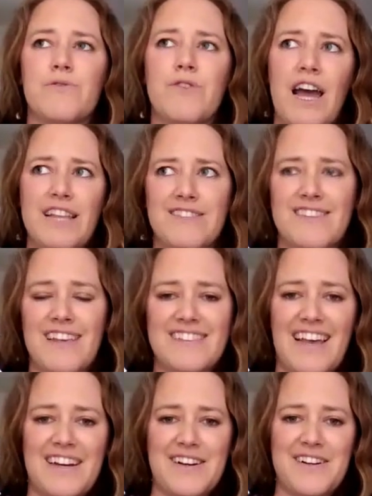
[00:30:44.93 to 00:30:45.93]
friends as
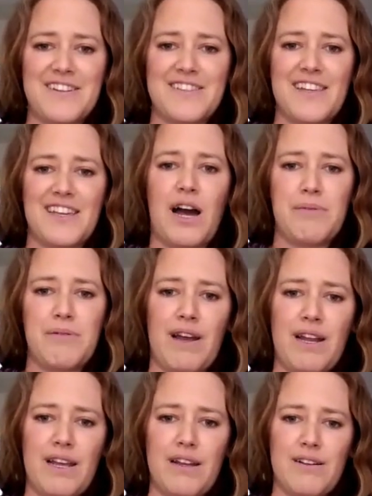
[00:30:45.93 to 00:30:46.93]
editors, like
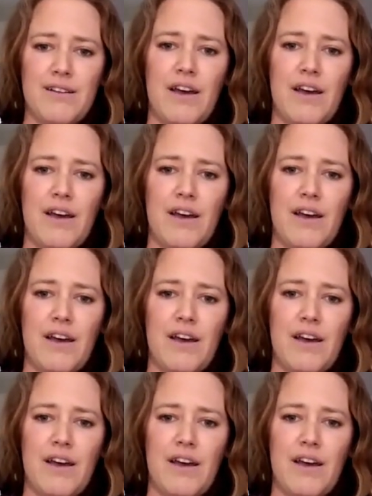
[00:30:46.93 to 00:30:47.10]
copywriting,